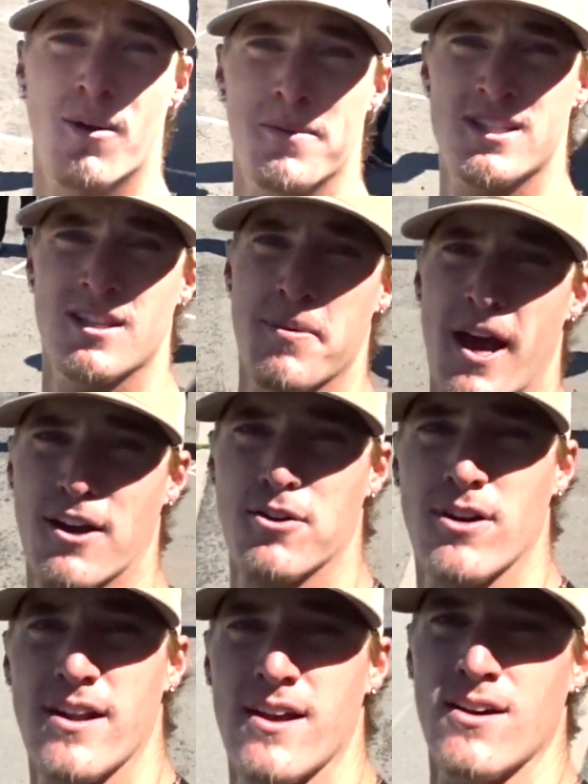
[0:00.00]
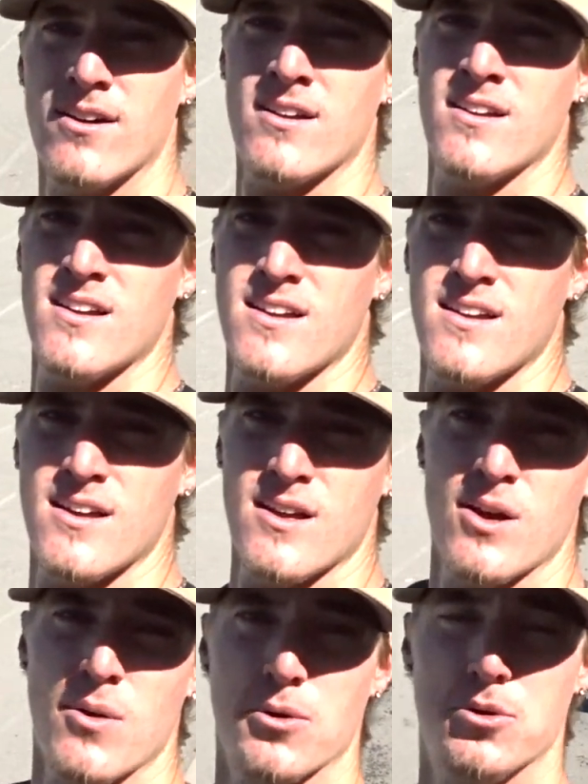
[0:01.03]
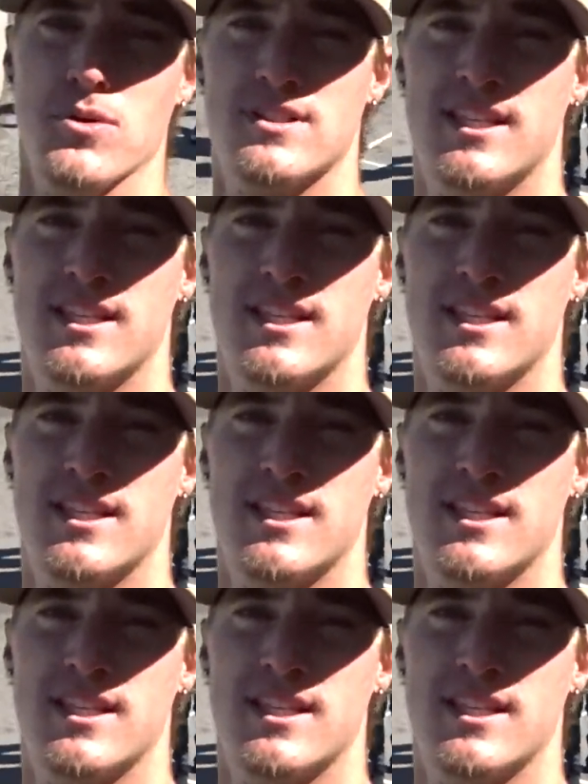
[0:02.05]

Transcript: homies in the back right now. We're doing